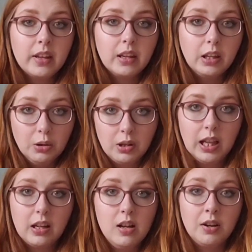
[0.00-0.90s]
You
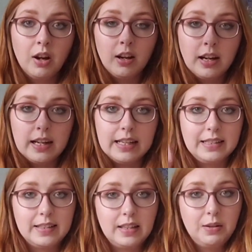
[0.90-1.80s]
click on her and
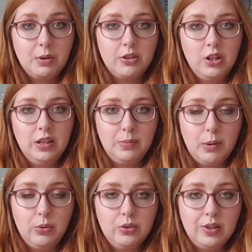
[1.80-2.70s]
see where she's
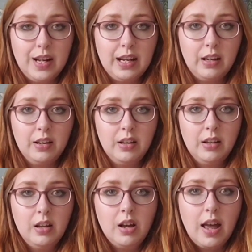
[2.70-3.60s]
posting.
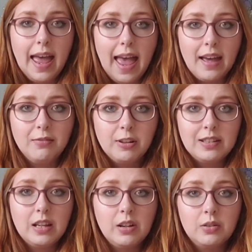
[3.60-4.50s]
Every
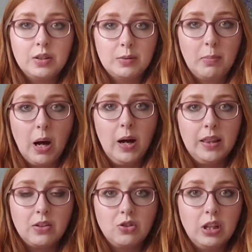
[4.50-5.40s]
single spot
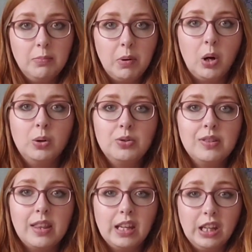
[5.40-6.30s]
that she posts
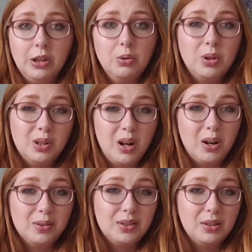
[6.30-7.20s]
that you could
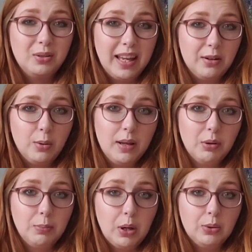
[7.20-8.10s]
also get away
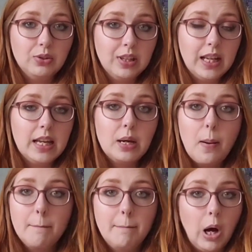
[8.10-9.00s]
with posting in,
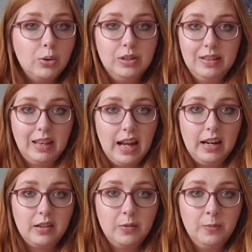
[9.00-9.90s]
post there.